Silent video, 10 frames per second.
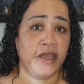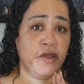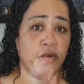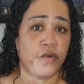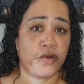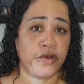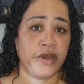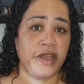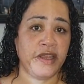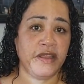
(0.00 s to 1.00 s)

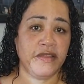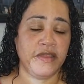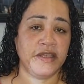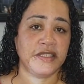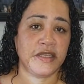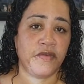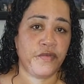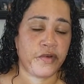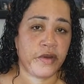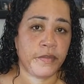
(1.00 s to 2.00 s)
ordering these
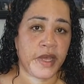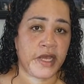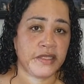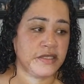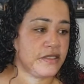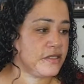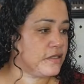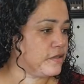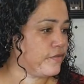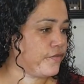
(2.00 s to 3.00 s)
self-watering pots
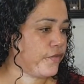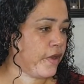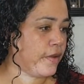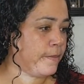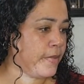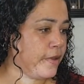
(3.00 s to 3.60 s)
from...